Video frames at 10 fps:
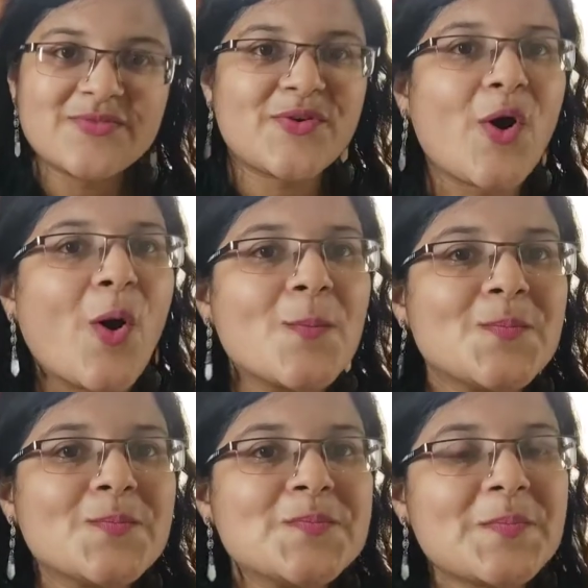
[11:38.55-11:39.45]

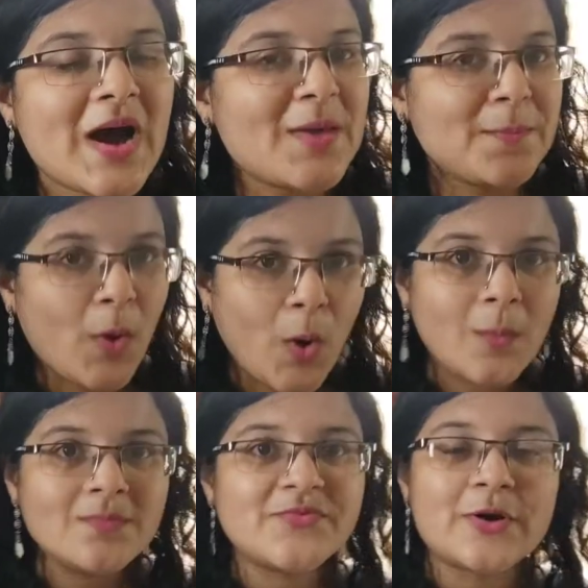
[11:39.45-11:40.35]
from my
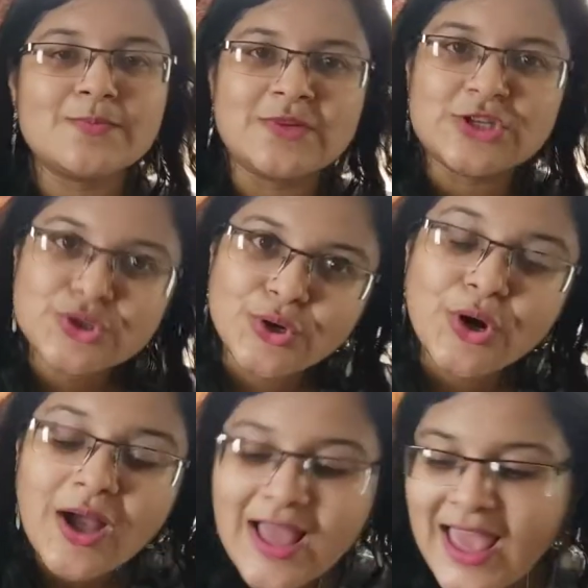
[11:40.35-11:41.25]
mom from
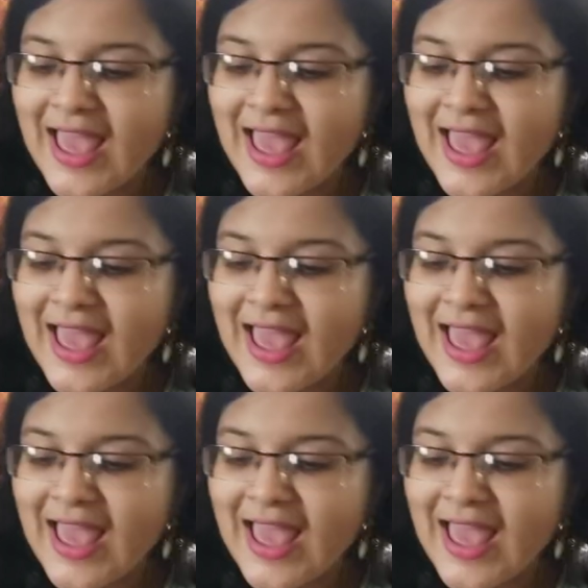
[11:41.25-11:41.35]
Meesho